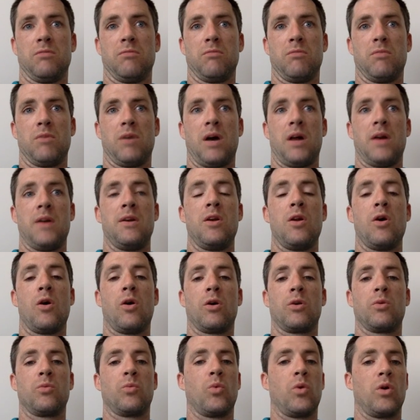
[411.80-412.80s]

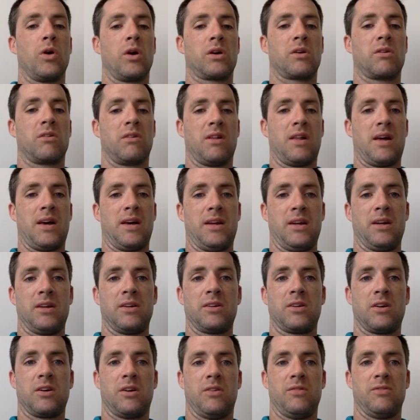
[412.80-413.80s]
non-work related
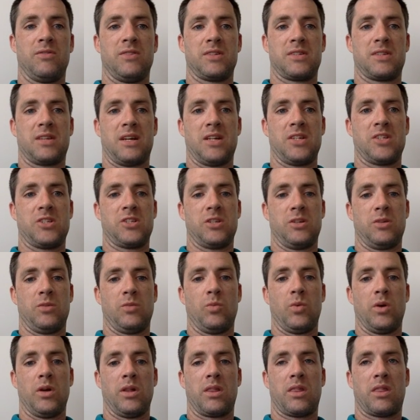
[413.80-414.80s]
conversation
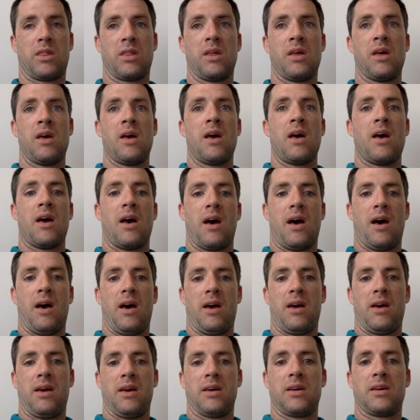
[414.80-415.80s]
with
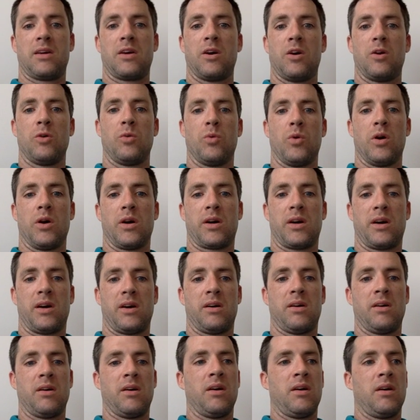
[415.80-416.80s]
a co-worker
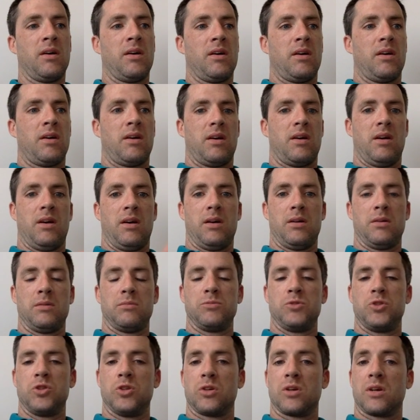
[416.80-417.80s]

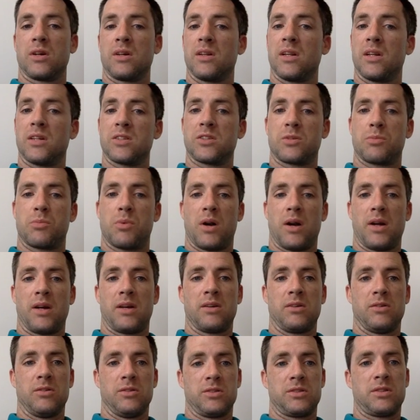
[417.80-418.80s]
during lunch break
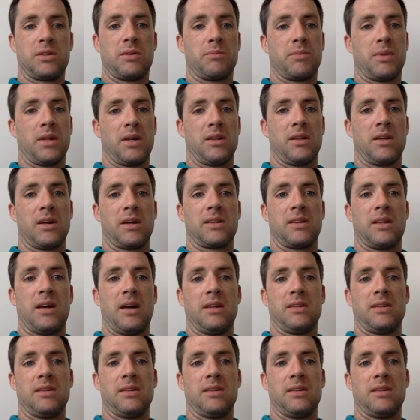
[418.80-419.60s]
or something like that.